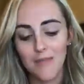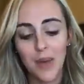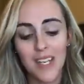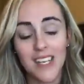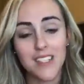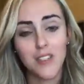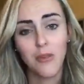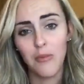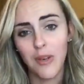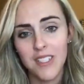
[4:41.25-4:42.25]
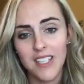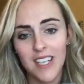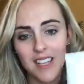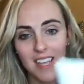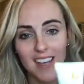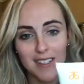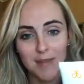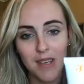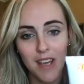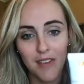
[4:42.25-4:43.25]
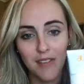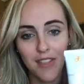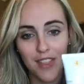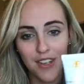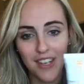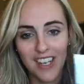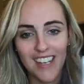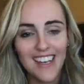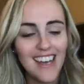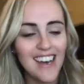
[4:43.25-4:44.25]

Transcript: but it is so important to get that SPF 30